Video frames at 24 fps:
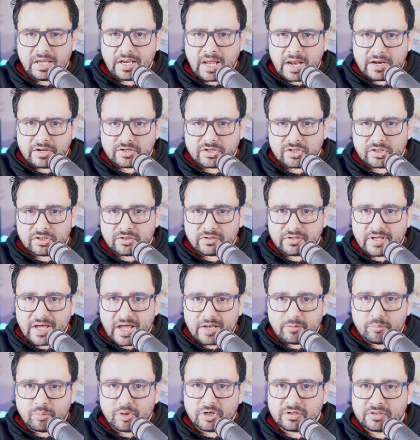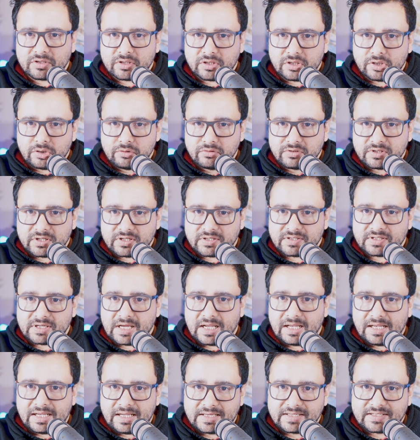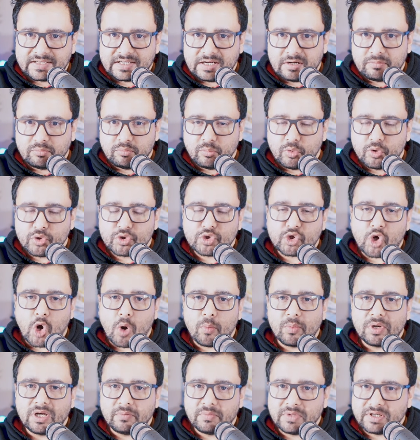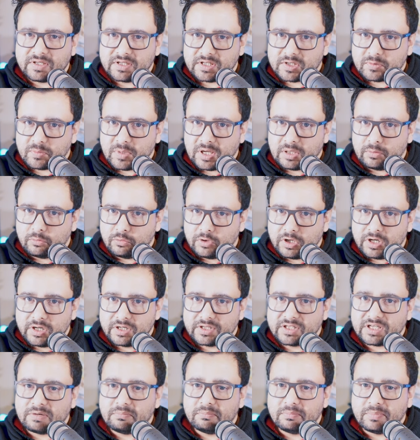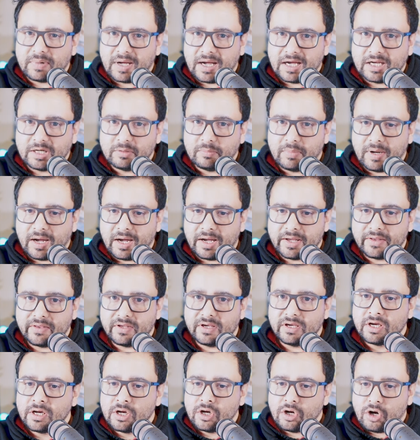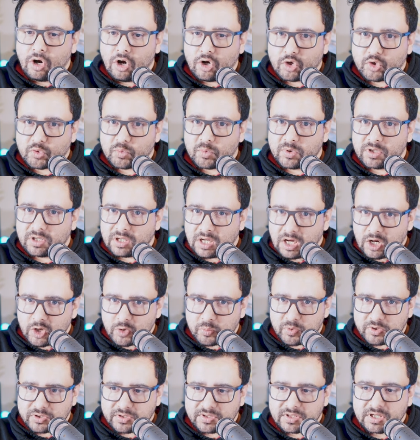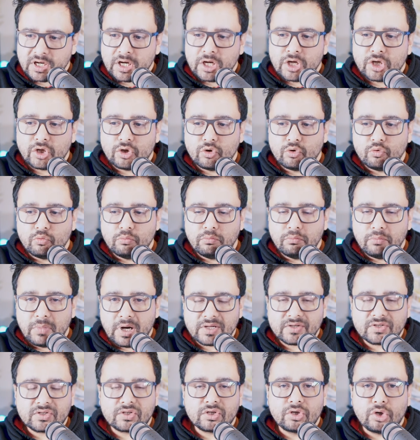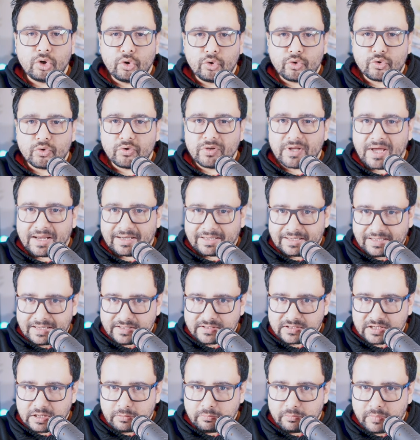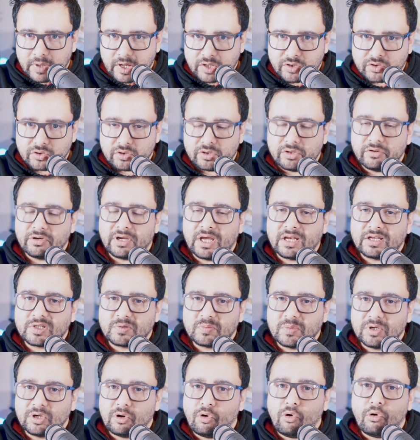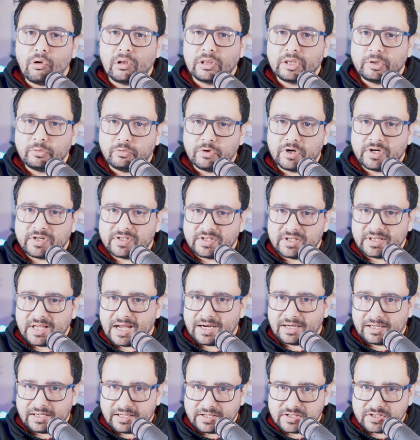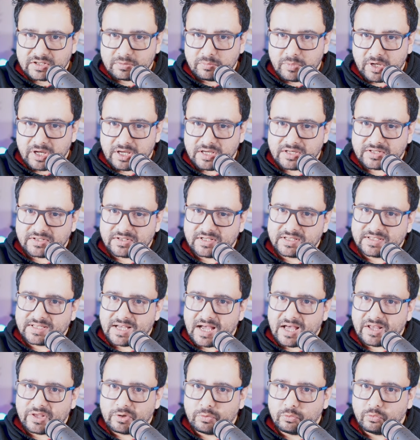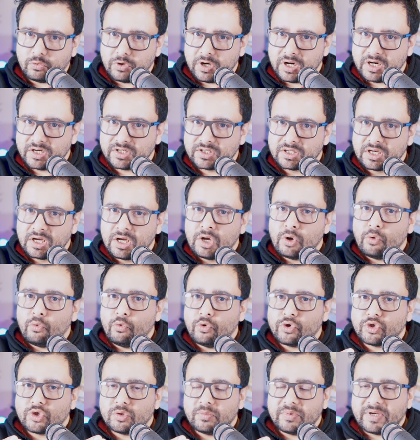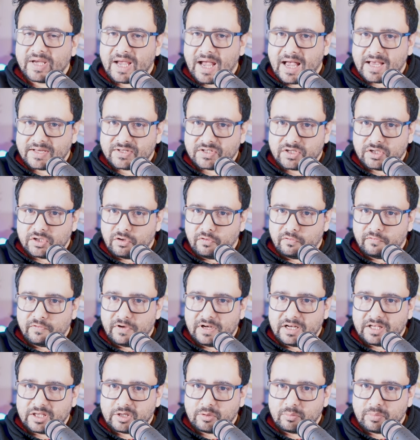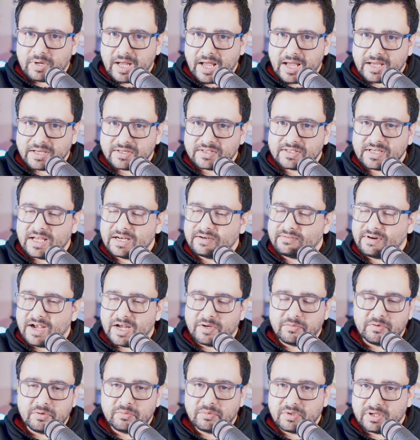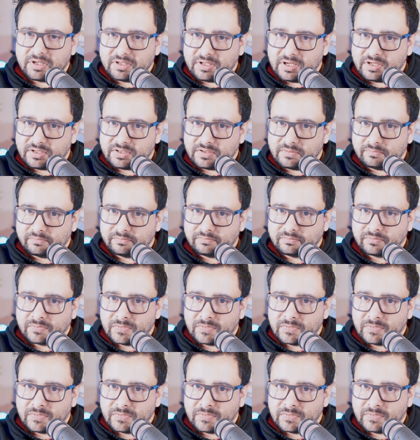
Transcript: In addition to that, Pearson uses a list of most commonly misspelled words compiled by the Oxford Corpus. You must go through that list and make sure you can spell all the words in that list because these are the words which will be asked in your fill in the blanks and write from dictation.